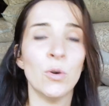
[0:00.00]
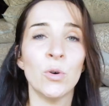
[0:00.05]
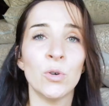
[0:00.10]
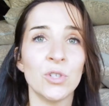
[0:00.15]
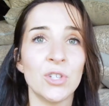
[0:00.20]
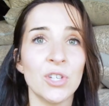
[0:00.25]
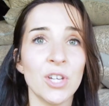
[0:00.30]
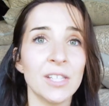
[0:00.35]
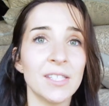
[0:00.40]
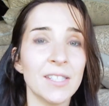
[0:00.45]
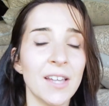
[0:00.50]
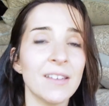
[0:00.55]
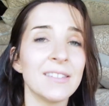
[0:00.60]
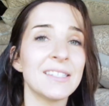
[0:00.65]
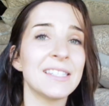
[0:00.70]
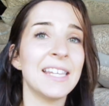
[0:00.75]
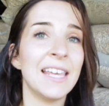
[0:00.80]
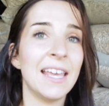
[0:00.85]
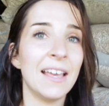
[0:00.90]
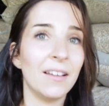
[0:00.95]
or just
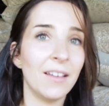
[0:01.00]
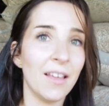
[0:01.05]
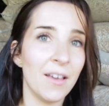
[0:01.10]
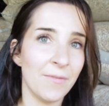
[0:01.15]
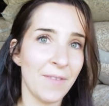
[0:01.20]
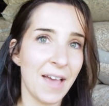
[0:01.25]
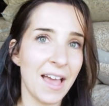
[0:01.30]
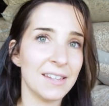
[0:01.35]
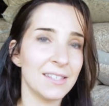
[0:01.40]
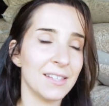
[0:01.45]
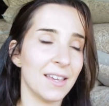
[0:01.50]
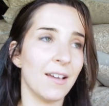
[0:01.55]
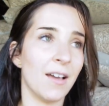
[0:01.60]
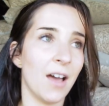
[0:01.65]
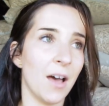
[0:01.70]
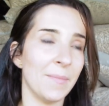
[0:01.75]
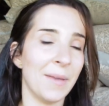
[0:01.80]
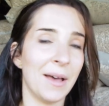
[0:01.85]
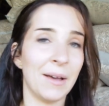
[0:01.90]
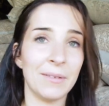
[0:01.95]
until a vet can
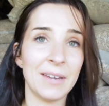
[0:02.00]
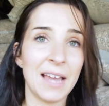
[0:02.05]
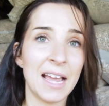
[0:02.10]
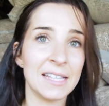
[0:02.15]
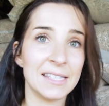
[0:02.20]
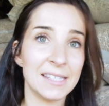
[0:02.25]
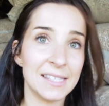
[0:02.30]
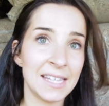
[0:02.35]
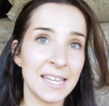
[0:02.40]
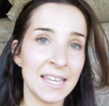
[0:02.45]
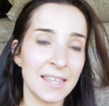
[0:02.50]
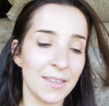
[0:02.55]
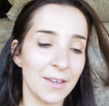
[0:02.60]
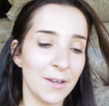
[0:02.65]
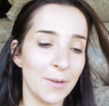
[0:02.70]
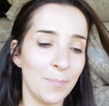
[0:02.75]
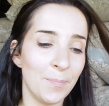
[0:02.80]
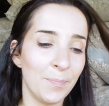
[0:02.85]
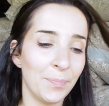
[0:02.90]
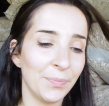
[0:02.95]
come out and see
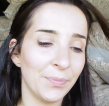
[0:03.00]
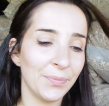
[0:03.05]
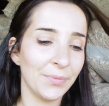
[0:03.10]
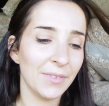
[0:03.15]
them,